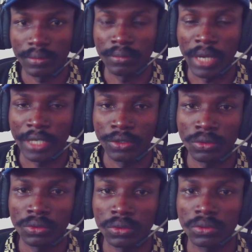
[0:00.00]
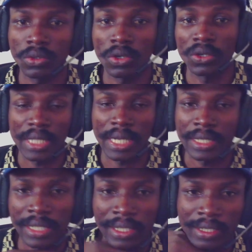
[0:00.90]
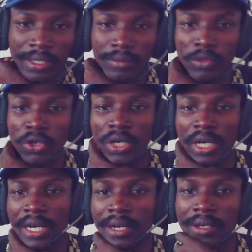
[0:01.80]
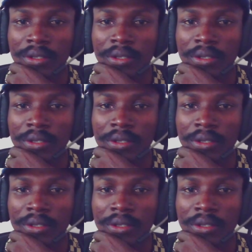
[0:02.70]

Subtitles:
by you who contacted him or her